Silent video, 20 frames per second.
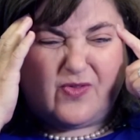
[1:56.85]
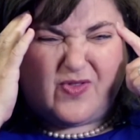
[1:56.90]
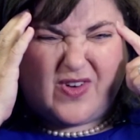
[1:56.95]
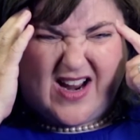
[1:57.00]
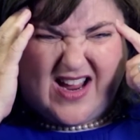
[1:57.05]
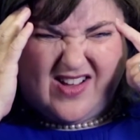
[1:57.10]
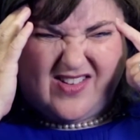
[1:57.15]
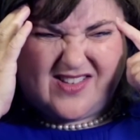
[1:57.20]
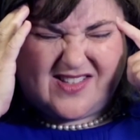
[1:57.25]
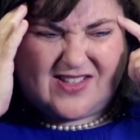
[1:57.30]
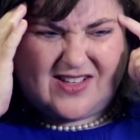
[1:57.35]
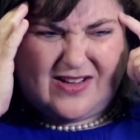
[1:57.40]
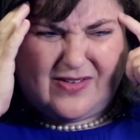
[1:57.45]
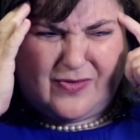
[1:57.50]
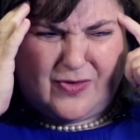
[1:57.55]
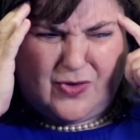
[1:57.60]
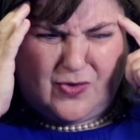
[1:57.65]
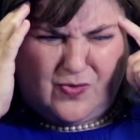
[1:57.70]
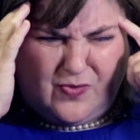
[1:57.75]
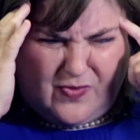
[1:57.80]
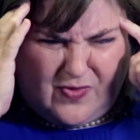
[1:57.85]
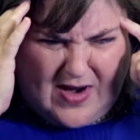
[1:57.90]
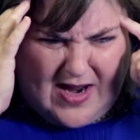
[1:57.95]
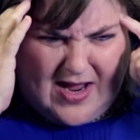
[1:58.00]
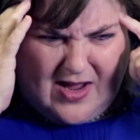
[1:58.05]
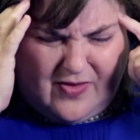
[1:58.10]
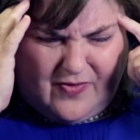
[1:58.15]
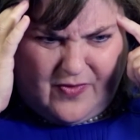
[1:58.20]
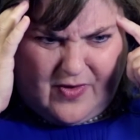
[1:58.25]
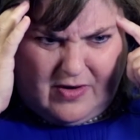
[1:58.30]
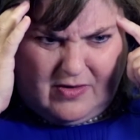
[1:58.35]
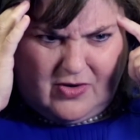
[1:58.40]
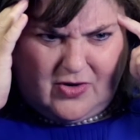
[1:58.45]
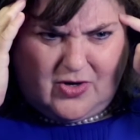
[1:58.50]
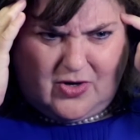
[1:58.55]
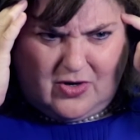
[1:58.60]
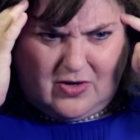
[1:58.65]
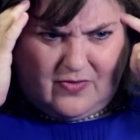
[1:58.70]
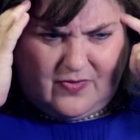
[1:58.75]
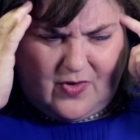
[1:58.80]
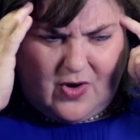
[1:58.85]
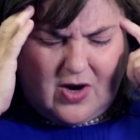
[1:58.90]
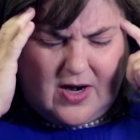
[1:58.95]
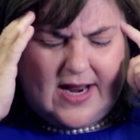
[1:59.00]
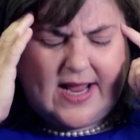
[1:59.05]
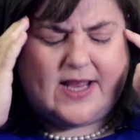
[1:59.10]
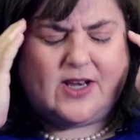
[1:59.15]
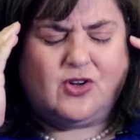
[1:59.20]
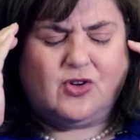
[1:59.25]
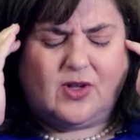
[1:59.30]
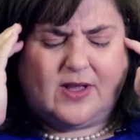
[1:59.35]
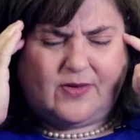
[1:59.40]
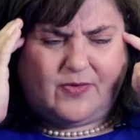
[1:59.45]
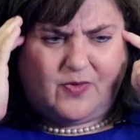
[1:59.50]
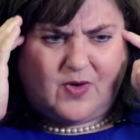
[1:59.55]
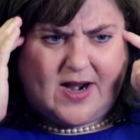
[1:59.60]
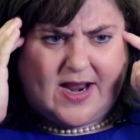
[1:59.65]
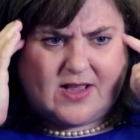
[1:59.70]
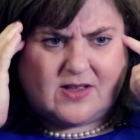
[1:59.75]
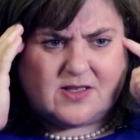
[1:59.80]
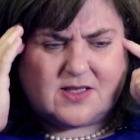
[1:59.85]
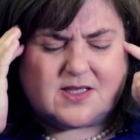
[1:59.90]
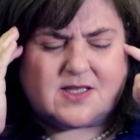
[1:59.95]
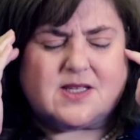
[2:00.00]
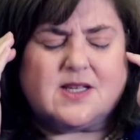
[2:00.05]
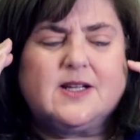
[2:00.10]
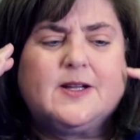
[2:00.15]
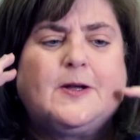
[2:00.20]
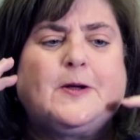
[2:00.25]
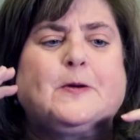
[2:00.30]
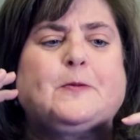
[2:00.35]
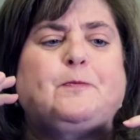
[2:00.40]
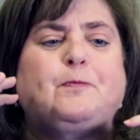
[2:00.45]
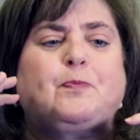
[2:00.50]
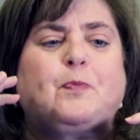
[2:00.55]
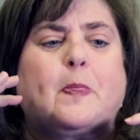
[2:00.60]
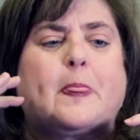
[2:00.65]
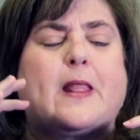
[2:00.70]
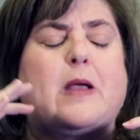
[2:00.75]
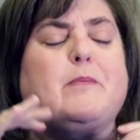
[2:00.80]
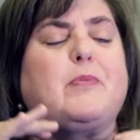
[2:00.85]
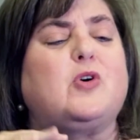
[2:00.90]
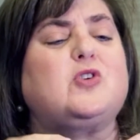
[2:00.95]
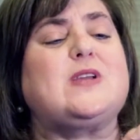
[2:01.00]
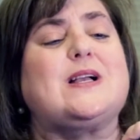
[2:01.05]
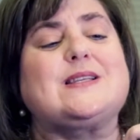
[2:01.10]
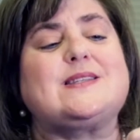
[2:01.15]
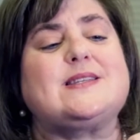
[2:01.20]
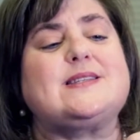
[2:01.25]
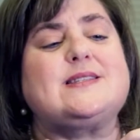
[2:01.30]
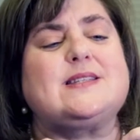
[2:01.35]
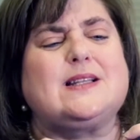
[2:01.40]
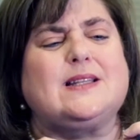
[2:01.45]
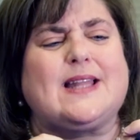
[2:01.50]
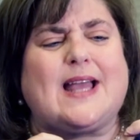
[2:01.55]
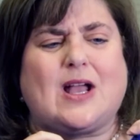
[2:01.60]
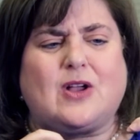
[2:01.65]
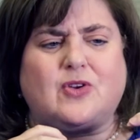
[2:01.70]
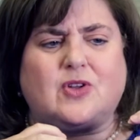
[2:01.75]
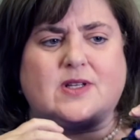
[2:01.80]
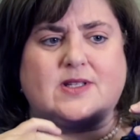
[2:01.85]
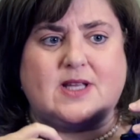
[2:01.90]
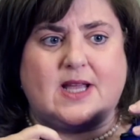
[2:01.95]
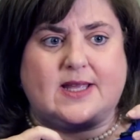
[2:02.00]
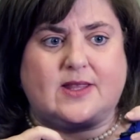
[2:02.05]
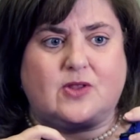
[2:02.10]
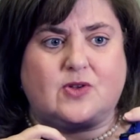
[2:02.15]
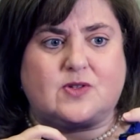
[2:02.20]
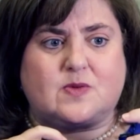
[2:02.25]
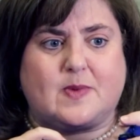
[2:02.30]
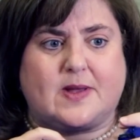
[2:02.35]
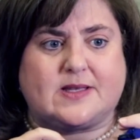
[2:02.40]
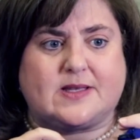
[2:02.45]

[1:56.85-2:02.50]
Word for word: frowns. Like if you frown, furrow your forehead, you'll get frowns Botox doesn't allow you to tighten those